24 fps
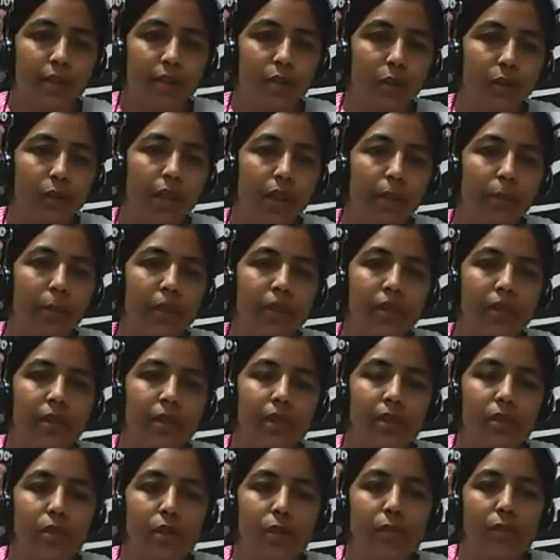Okay,
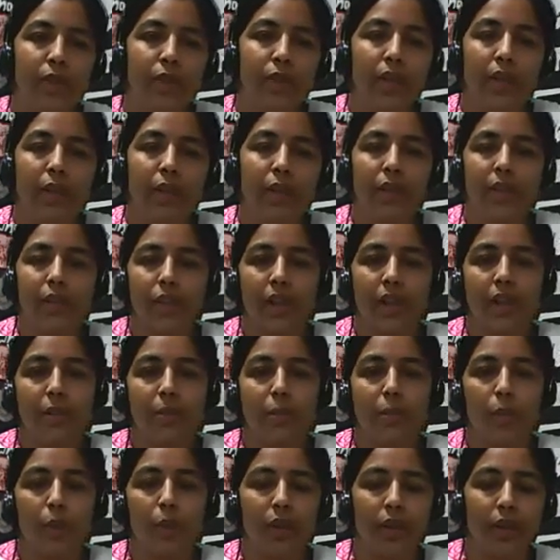presence of cleavage and
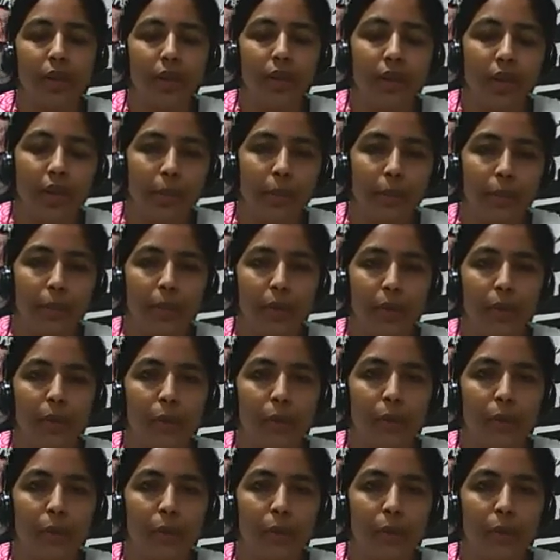polyembryo.